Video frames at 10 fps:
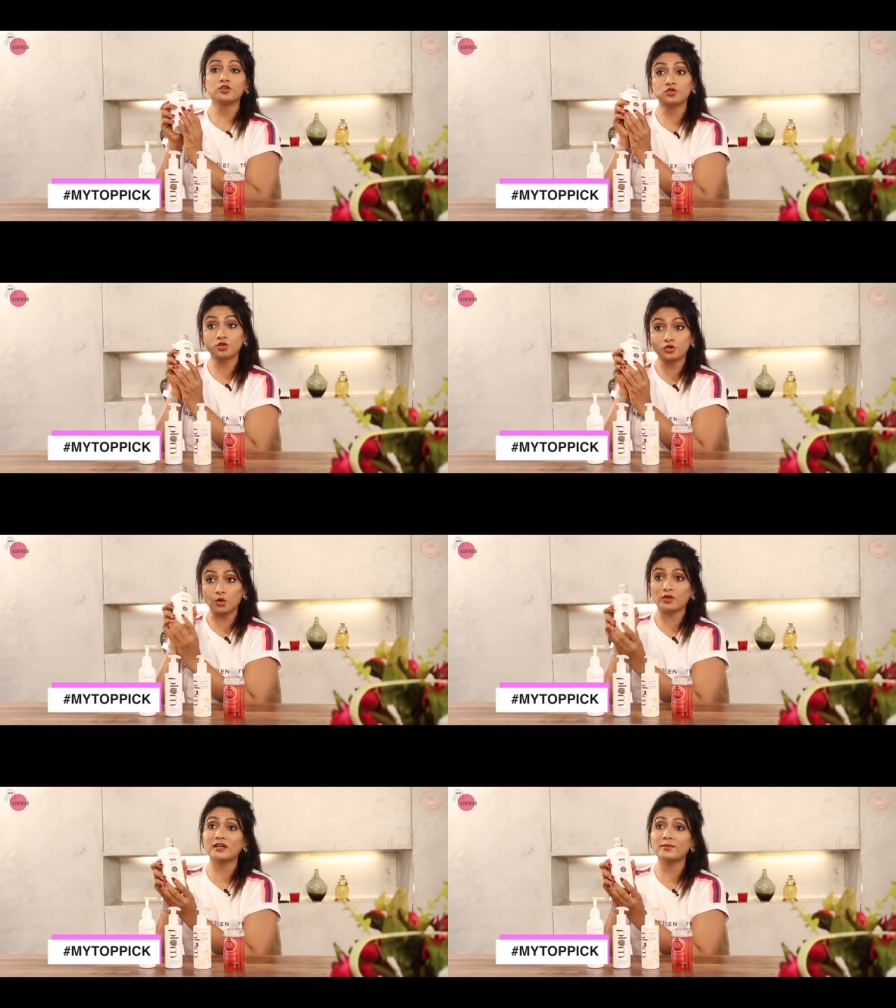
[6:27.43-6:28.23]
You should
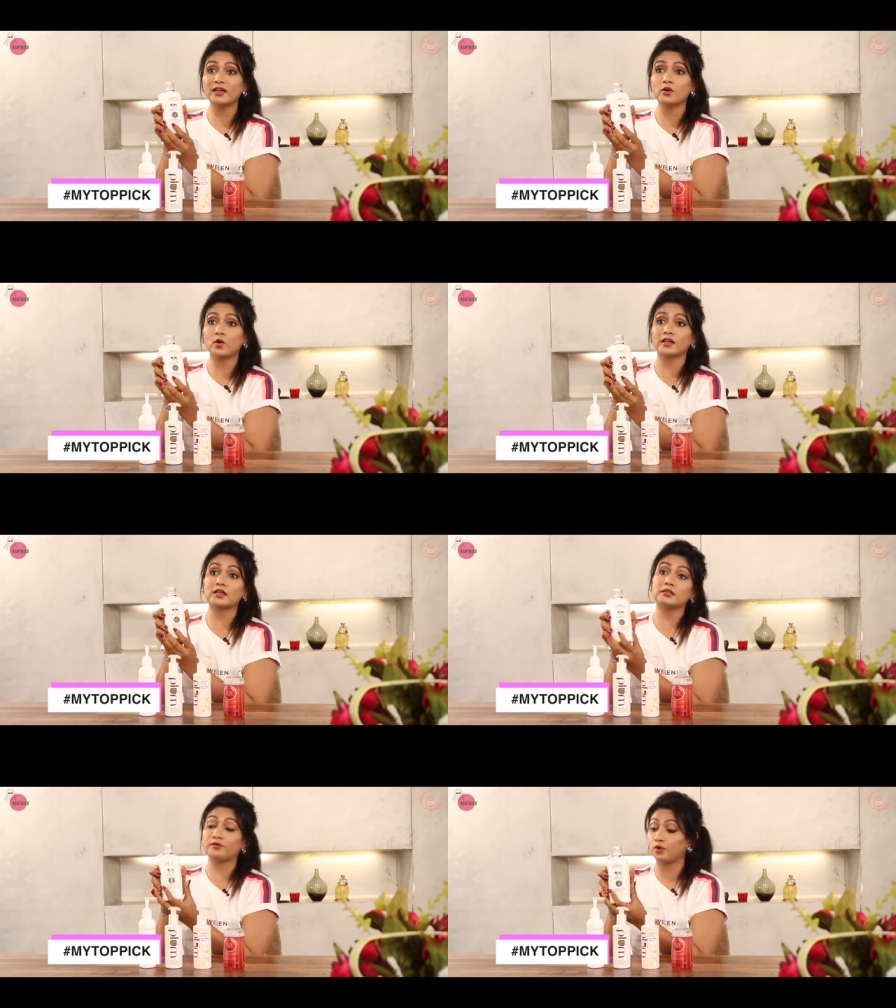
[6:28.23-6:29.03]
totally be going
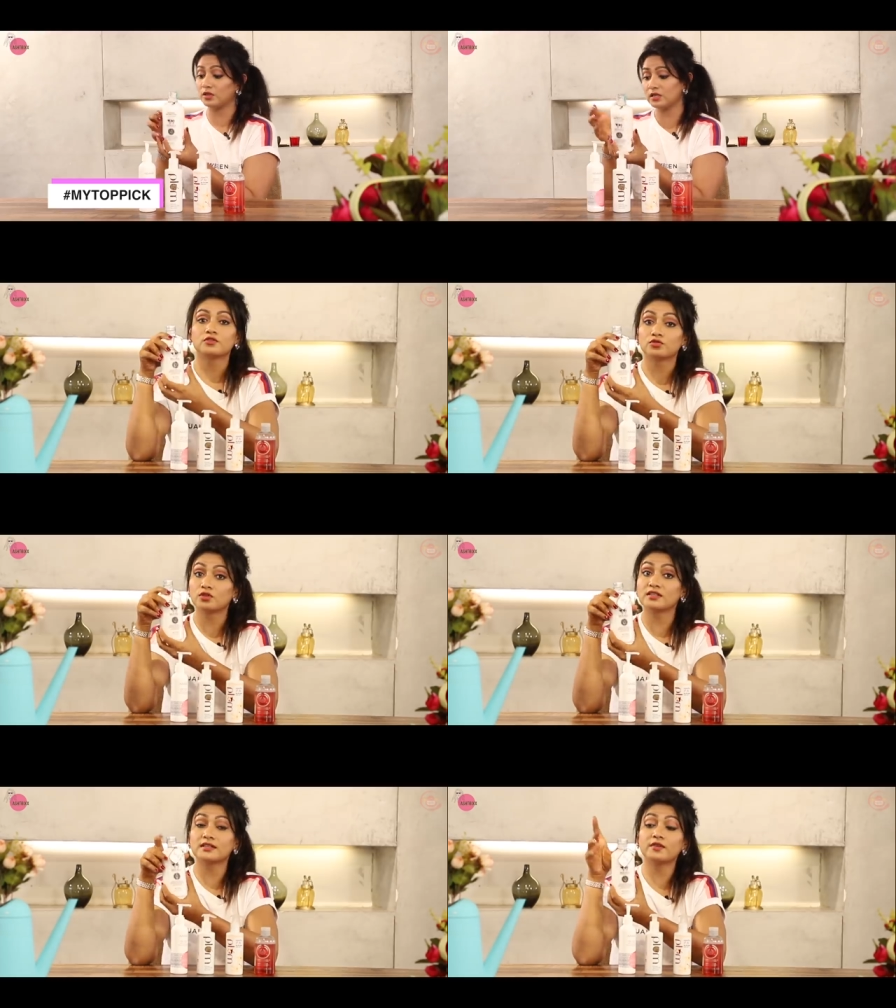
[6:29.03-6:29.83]
in for this. So
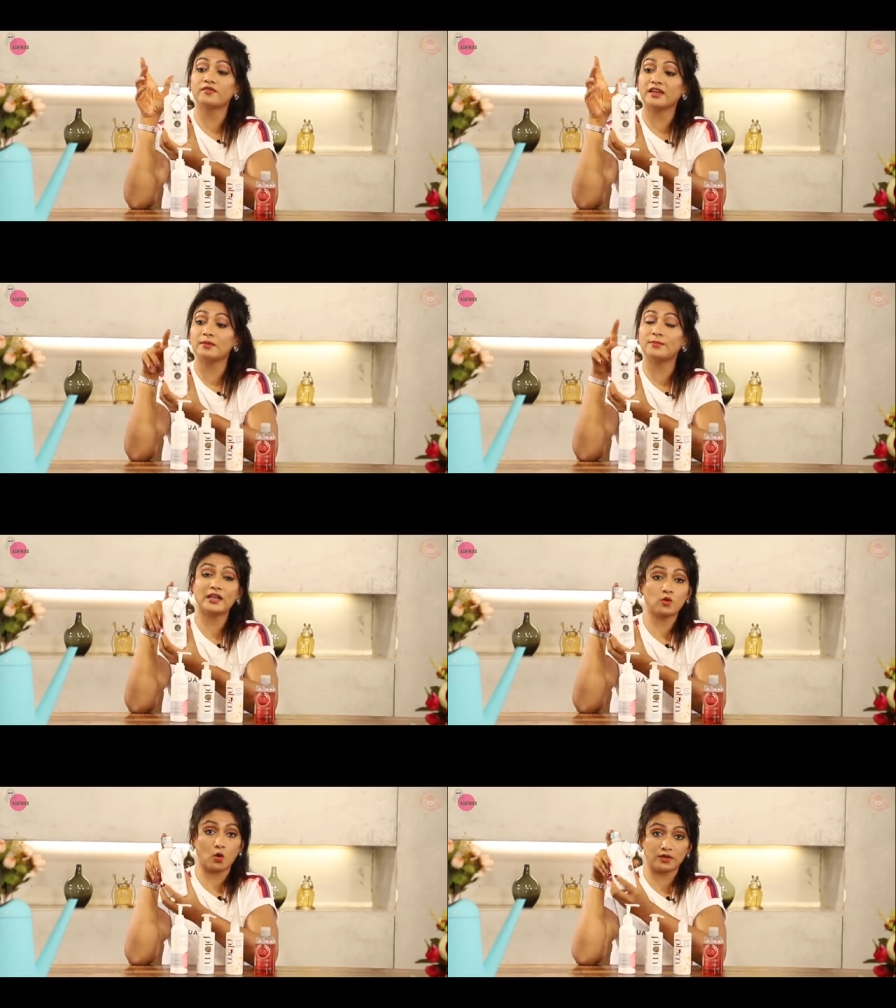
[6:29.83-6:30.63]
this is a very
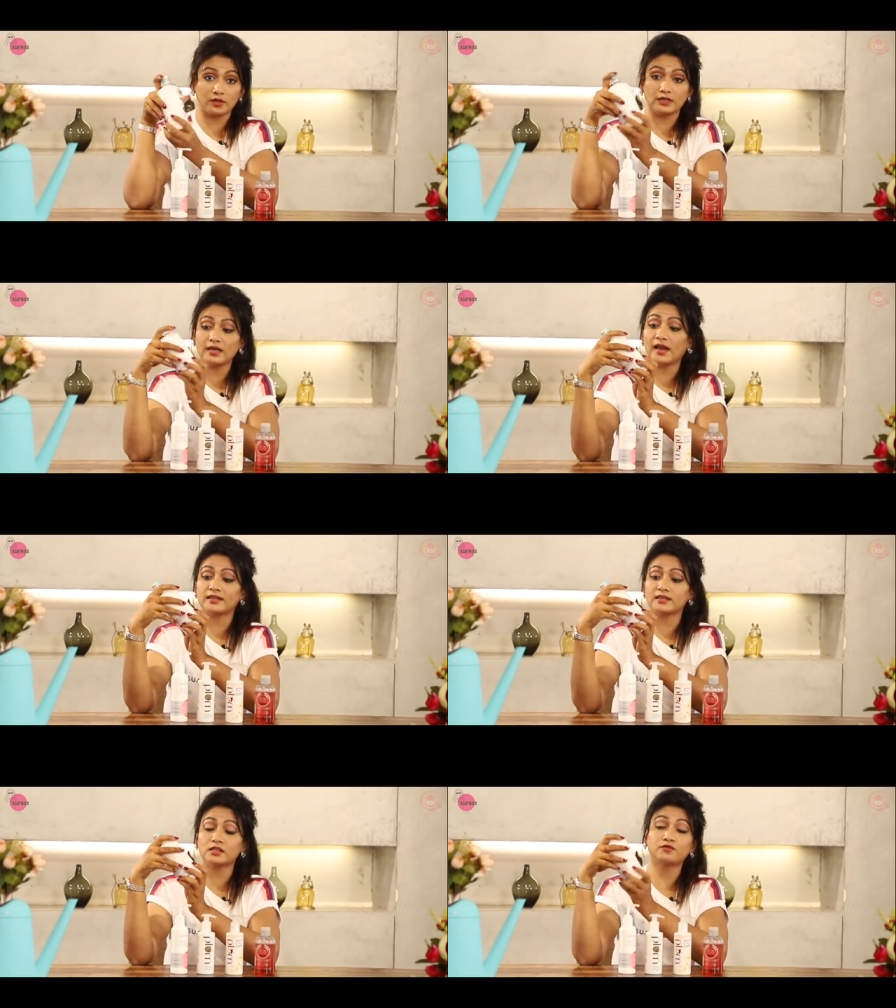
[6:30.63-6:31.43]
big quantity
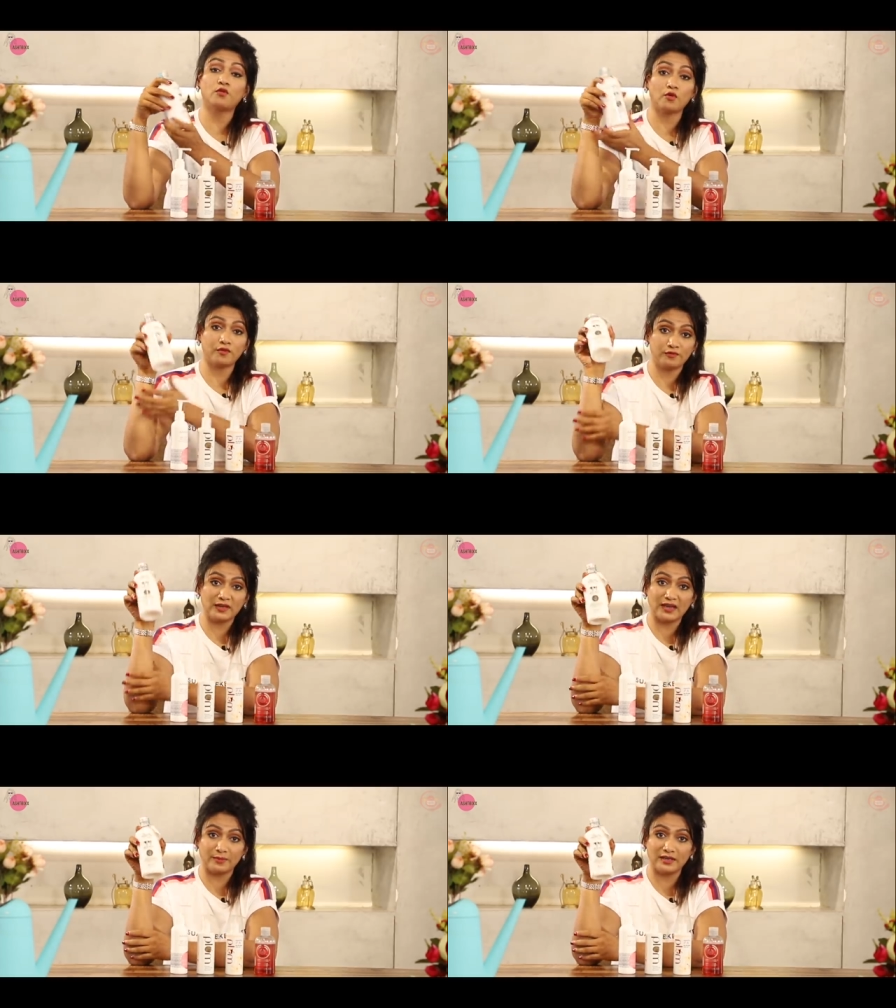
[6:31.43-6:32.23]
and this is
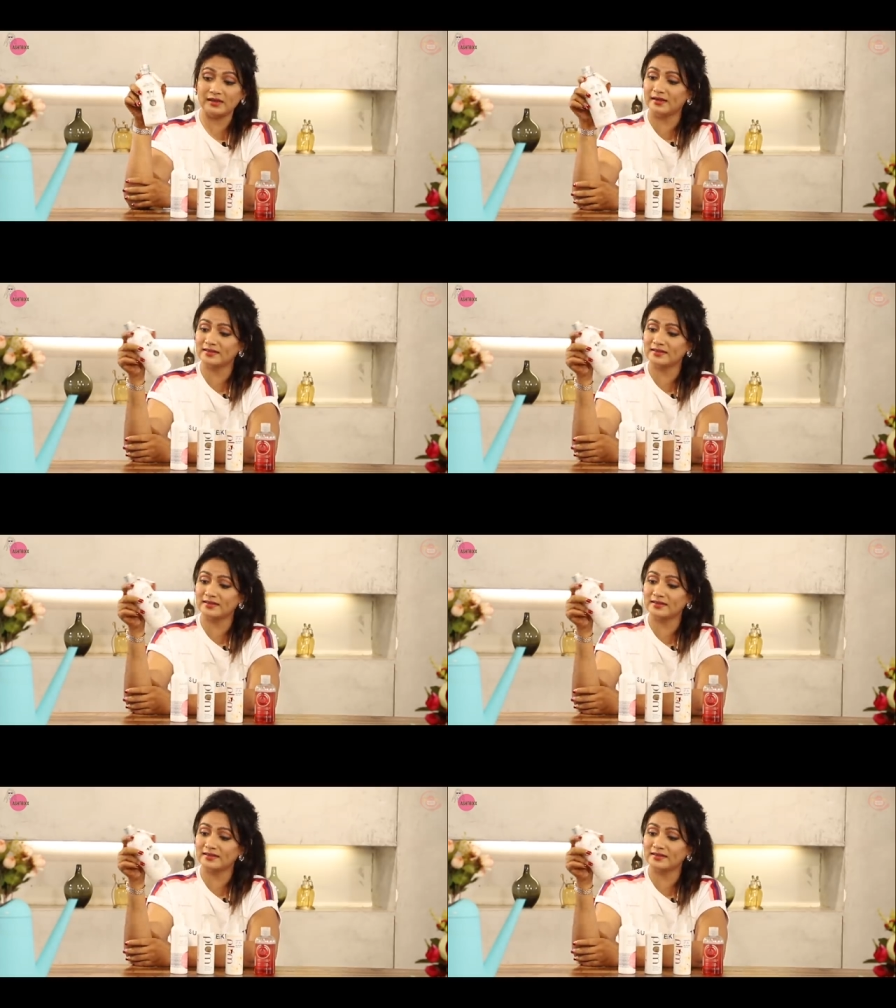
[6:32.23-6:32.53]
450 ml.